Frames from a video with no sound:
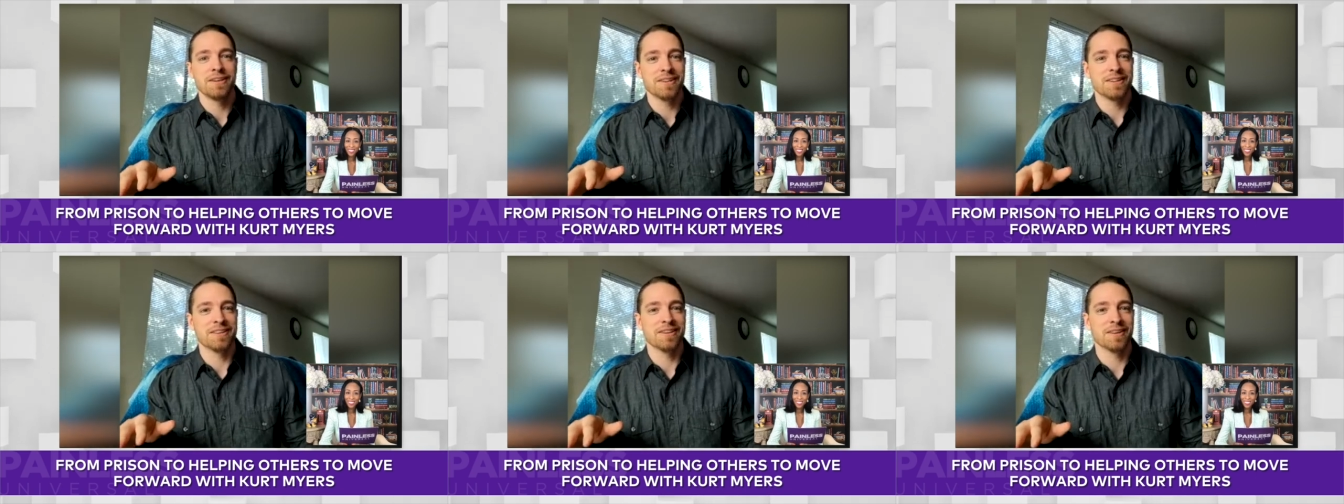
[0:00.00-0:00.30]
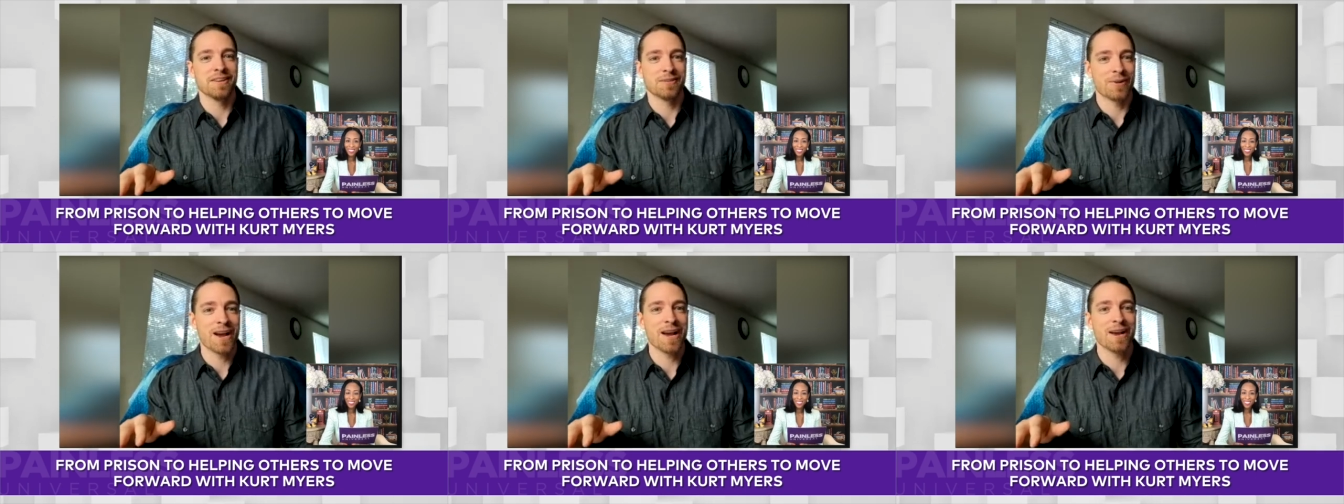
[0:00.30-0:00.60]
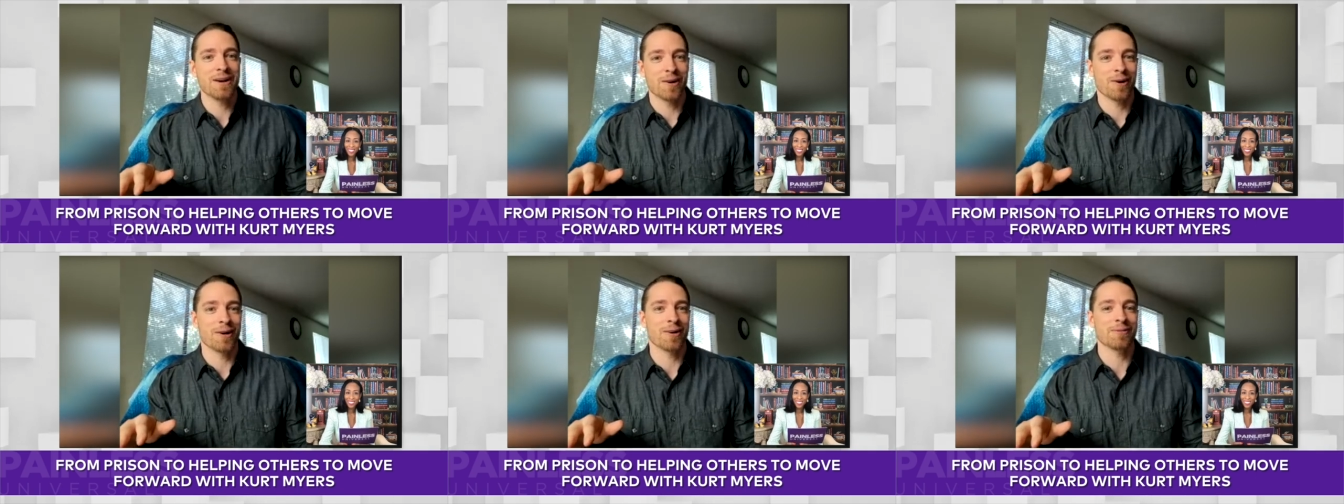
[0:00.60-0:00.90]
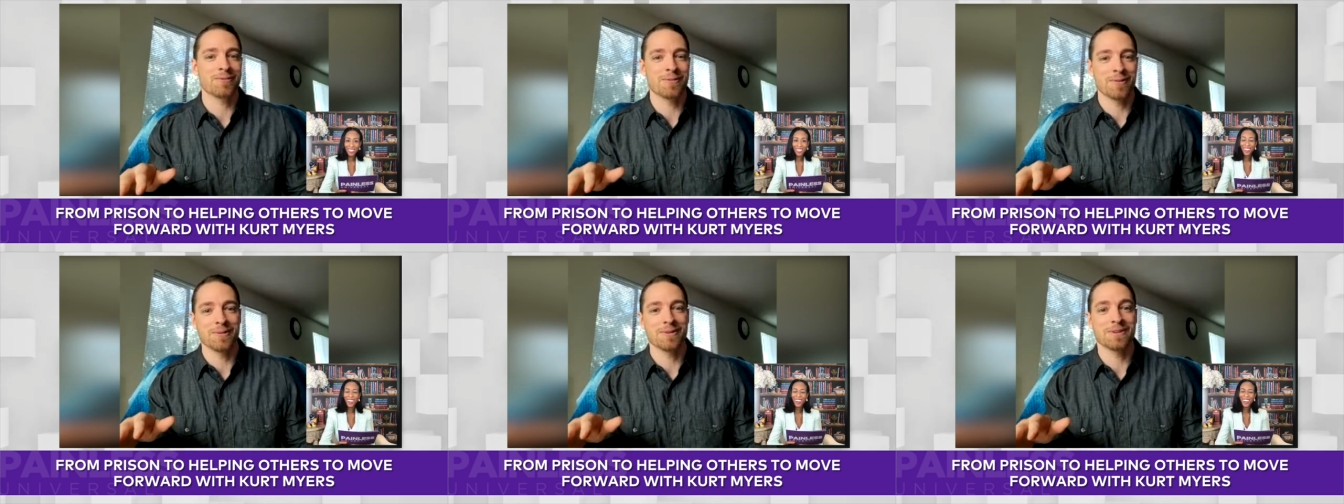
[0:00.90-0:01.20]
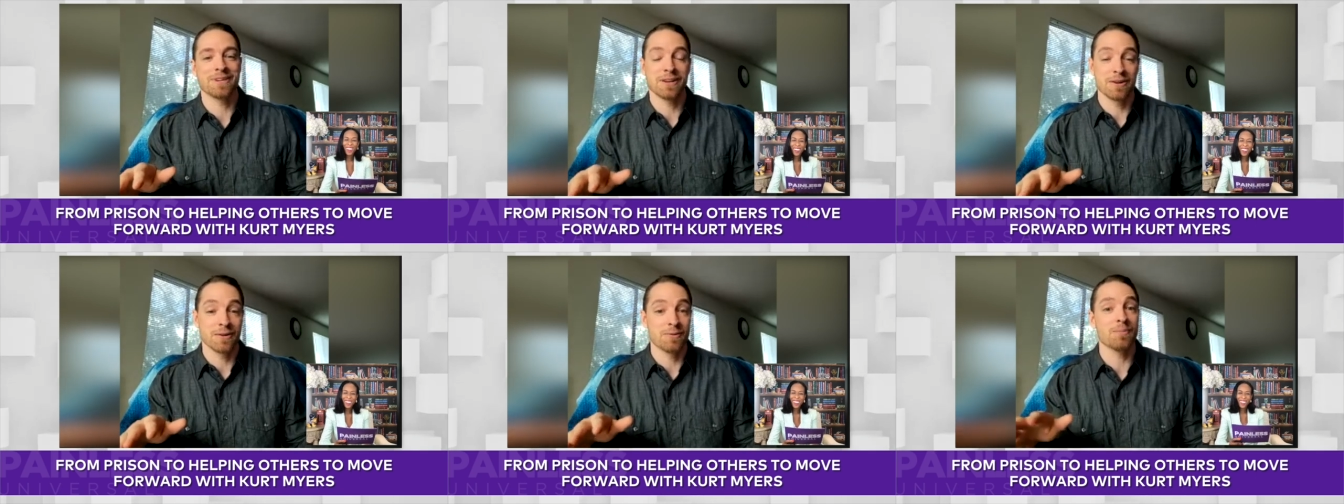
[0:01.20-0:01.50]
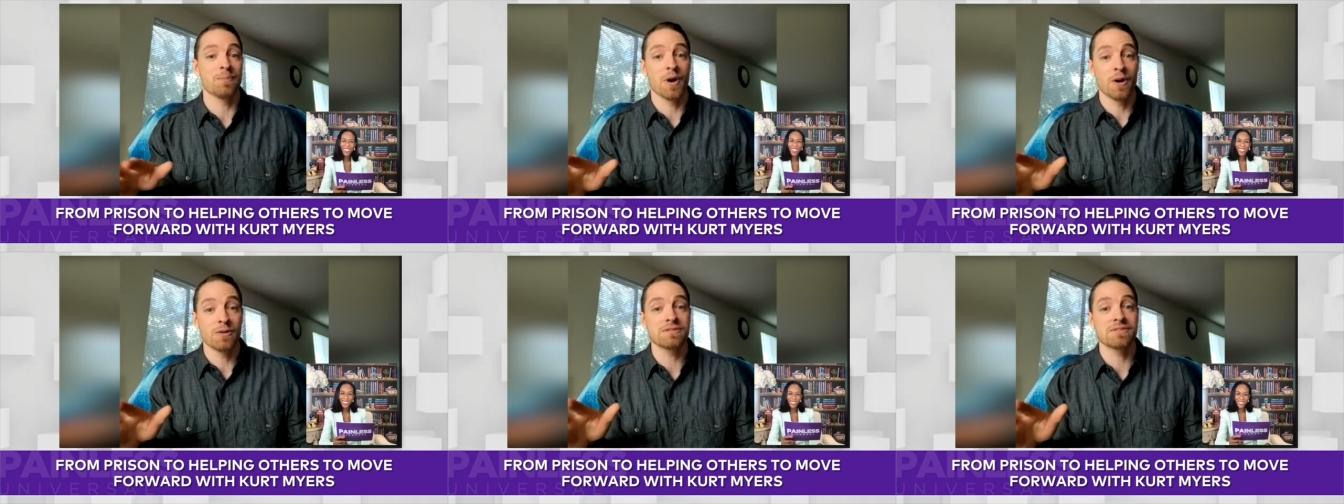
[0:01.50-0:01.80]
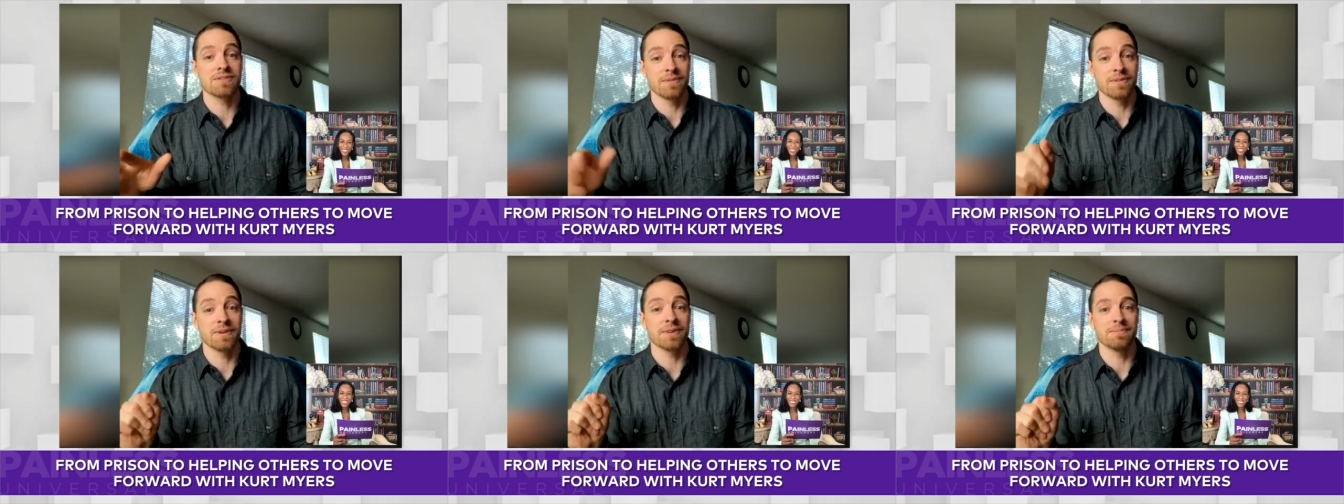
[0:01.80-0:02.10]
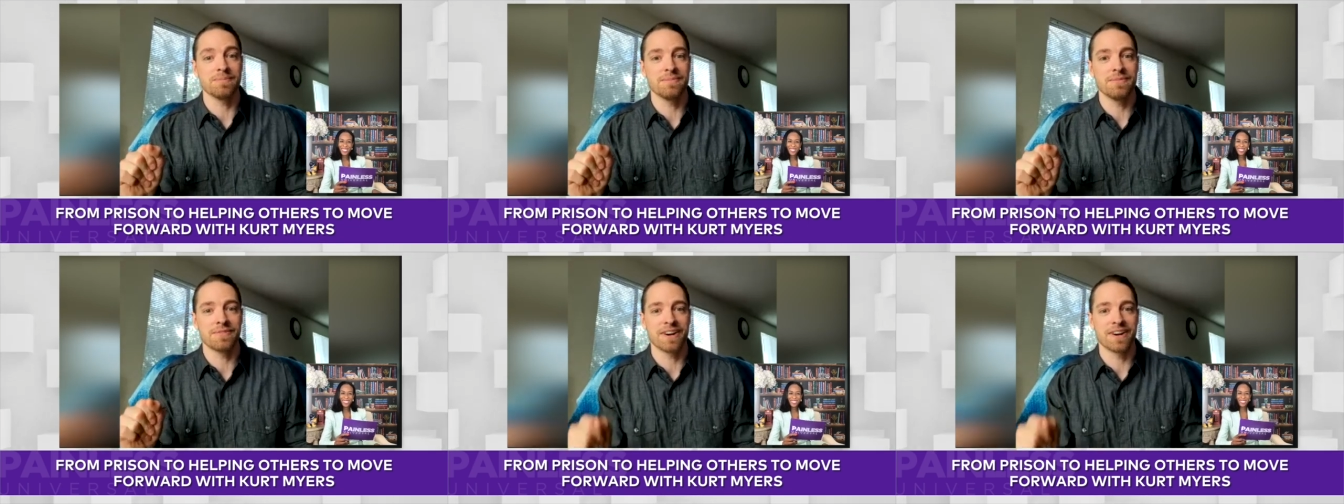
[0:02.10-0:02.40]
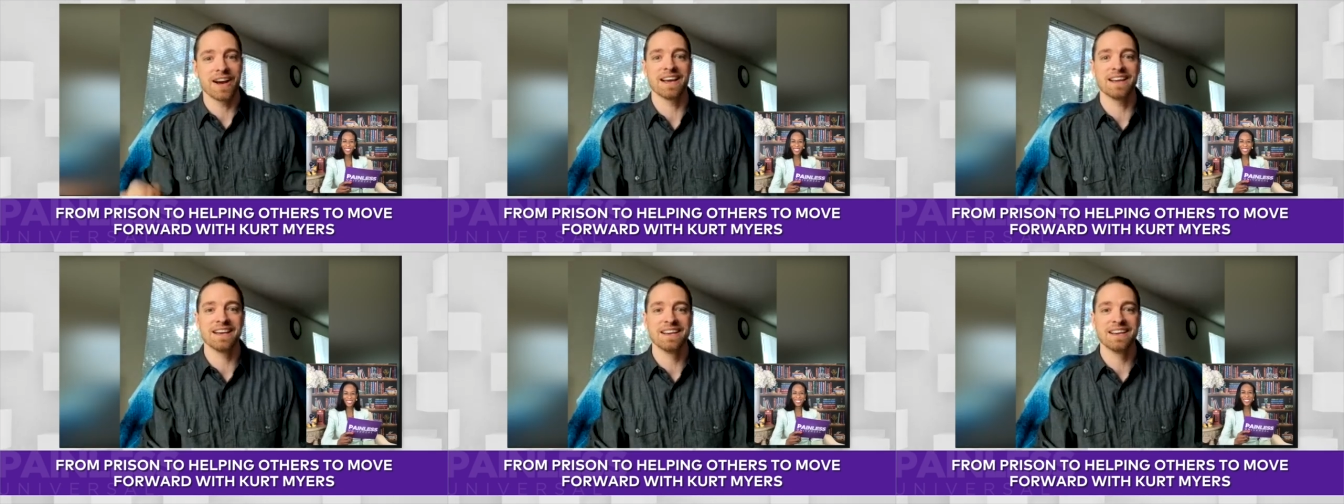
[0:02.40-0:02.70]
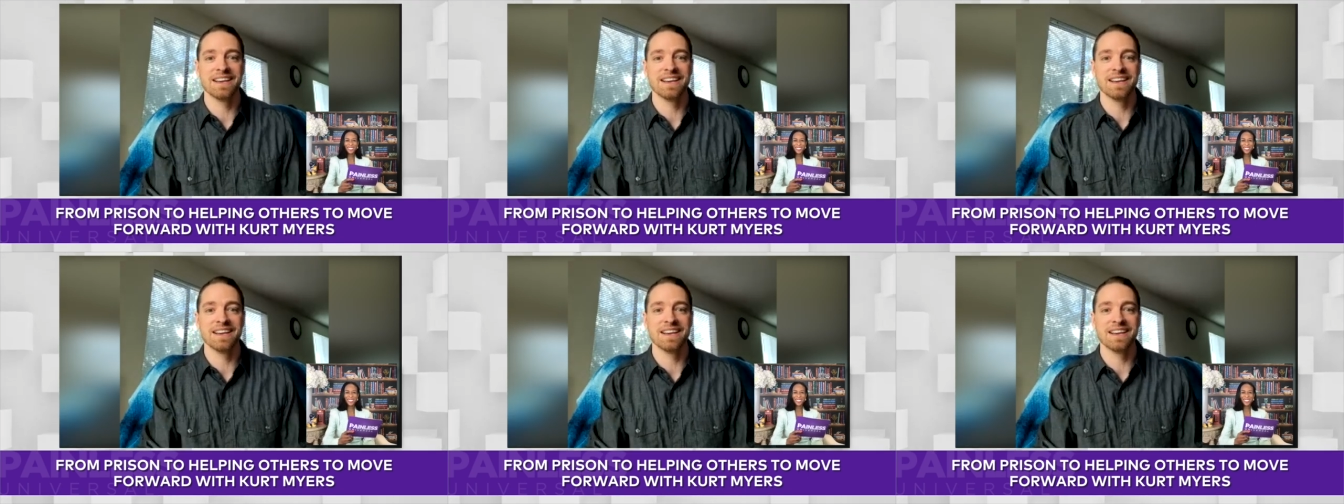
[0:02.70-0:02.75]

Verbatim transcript: the radar for you know most of them right